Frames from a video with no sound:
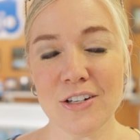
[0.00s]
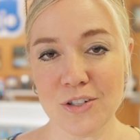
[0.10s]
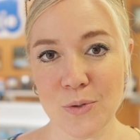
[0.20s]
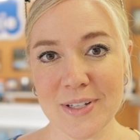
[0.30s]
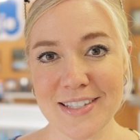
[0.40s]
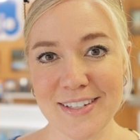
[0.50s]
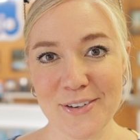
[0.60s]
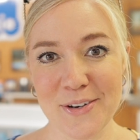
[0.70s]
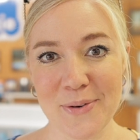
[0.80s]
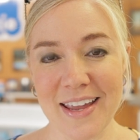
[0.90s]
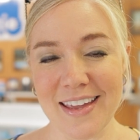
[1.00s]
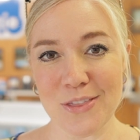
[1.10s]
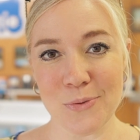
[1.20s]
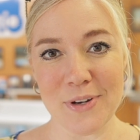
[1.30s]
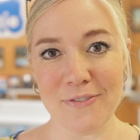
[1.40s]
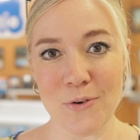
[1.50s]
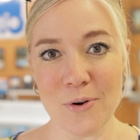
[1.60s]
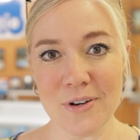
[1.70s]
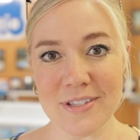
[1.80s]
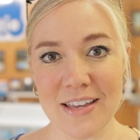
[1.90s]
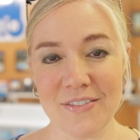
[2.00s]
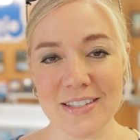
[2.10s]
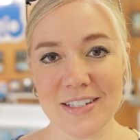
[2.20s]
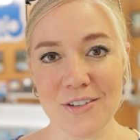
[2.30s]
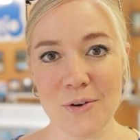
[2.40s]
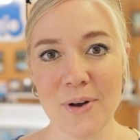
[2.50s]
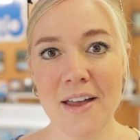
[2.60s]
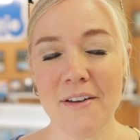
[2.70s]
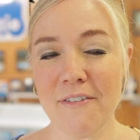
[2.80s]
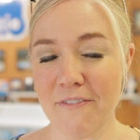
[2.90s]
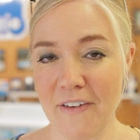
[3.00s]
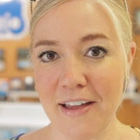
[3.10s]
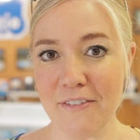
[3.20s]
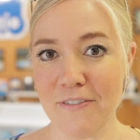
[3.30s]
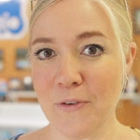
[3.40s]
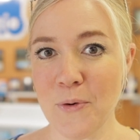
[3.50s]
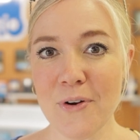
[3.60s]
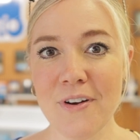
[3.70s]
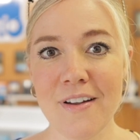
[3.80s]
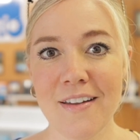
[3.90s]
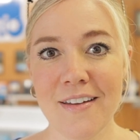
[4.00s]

210-834-7054.